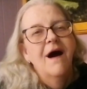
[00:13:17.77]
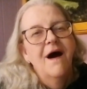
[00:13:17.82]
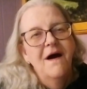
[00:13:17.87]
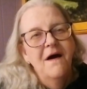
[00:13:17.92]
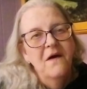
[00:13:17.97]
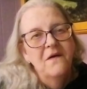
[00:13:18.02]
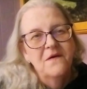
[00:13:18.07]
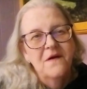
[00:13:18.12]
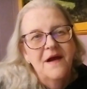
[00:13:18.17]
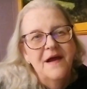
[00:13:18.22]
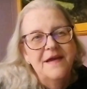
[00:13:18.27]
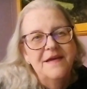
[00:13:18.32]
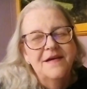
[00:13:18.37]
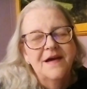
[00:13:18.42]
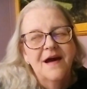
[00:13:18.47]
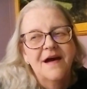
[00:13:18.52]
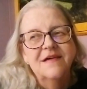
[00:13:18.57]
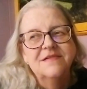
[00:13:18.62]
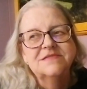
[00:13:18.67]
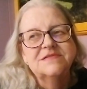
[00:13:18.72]
All right,
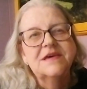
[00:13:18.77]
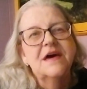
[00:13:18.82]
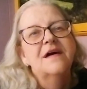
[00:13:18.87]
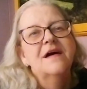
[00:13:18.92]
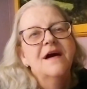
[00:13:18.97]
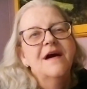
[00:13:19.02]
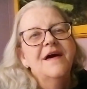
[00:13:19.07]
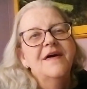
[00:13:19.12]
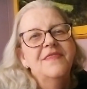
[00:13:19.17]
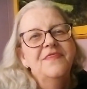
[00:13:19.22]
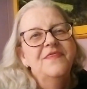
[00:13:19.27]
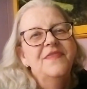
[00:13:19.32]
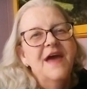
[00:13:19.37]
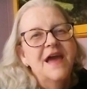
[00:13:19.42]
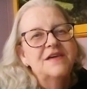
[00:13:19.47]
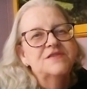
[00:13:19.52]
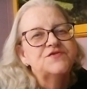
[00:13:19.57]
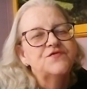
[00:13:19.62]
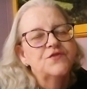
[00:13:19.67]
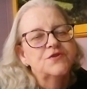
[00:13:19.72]
guys.
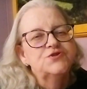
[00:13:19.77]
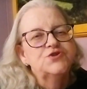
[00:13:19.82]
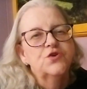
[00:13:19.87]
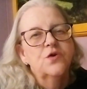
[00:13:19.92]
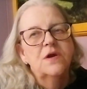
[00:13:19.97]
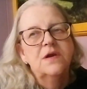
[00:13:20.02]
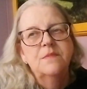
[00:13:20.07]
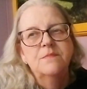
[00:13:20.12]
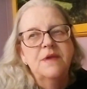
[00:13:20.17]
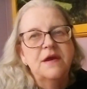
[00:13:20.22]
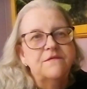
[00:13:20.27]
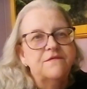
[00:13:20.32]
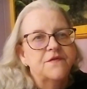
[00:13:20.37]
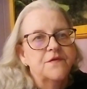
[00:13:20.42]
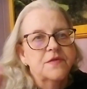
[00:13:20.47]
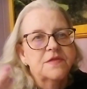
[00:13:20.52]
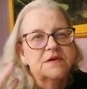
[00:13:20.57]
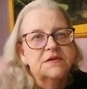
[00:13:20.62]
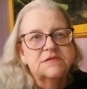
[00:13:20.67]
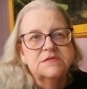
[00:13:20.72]
Thanks for joining me
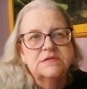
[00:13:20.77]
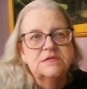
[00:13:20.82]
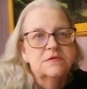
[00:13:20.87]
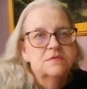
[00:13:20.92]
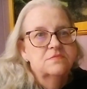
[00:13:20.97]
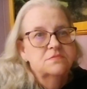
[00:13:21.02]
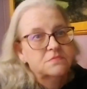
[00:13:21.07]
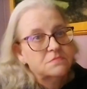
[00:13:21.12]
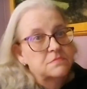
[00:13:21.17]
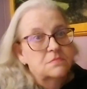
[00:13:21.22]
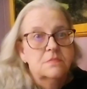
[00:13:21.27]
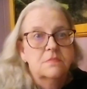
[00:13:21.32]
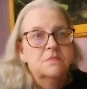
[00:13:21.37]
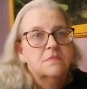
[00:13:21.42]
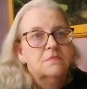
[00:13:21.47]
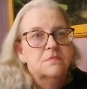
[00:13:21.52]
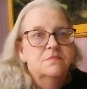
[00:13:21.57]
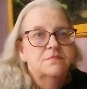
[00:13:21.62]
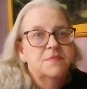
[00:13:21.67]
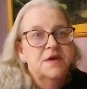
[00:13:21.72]
for this
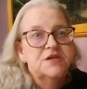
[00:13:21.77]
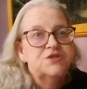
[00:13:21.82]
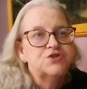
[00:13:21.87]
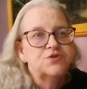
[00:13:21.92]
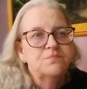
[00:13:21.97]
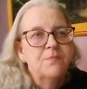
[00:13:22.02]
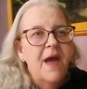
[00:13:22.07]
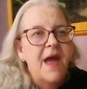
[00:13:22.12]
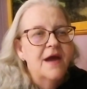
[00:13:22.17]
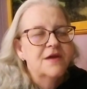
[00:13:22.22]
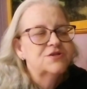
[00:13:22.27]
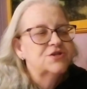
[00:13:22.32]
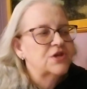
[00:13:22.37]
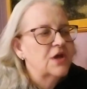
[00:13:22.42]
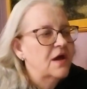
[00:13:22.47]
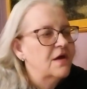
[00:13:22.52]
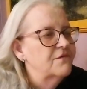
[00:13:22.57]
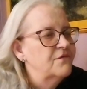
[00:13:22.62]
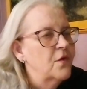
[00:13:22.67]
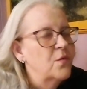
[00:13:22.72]
mishmash
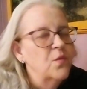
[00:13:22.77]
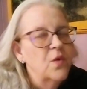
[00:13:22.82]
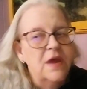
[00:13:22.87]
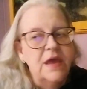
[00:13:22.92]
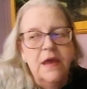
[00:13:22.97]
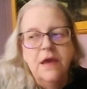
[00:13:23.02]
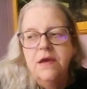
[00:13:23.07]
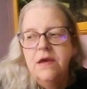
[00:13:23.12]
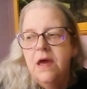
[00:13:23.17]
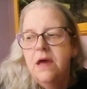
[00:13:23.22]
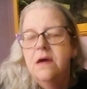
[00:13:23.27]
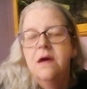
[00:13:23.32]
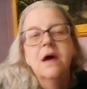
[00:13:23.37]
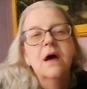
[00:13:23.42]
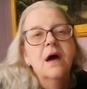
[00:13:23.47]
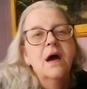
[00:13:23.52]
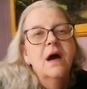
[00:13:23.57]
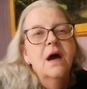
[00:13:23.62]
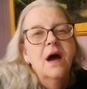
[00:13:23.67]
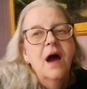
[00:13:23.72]
of a week.
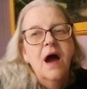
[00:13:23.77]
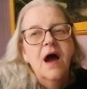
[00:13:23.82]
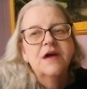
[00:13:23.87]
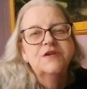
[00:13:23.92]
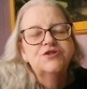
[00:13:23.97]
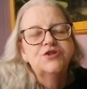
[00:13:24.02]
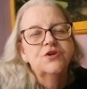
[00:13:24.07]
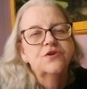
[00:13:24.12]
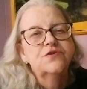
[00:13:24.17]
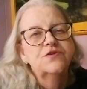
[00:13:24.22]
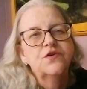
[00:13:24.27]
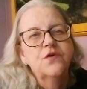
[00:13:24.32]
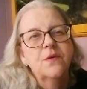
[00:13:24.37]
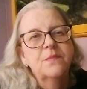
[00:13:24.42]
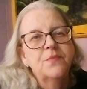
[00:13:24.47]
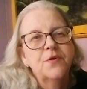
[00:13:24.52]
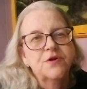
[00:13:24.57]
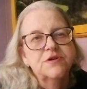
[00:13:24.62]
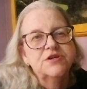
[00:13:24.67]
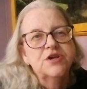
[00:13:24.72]
I sure do
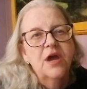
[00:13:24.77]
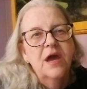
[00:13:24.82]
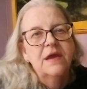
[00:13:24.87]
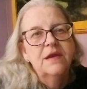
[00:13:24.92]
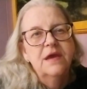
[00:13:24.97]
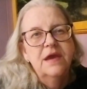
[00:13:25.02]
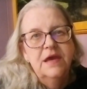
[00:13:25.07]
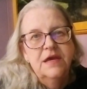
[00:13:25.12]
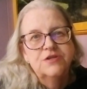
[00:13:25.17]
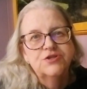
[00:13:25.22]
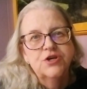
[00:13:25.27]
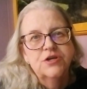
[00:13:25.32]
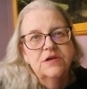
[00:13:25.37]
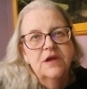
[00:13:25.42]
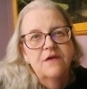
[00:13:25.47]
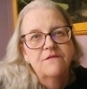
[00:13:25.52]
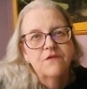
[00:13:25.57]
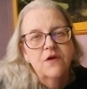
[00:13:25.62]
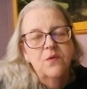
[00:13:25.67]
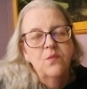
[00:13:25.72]
appreciate each
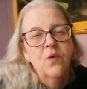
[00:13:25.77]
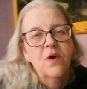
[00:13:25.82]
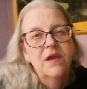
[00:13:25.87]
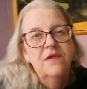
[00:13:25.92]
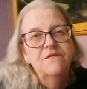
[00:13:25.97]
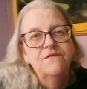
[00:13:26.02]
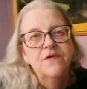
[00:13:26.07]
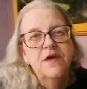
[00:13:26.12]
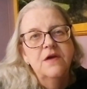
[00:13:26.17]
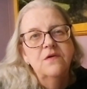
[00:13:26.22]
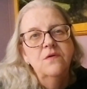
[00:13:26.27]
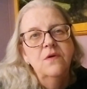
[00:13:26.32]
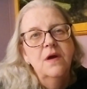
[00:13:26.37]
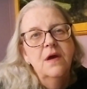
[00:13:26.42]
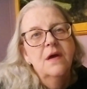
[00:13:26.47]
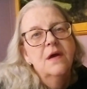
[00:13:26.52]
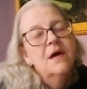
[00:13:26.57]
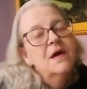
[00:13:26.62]
and every one of you.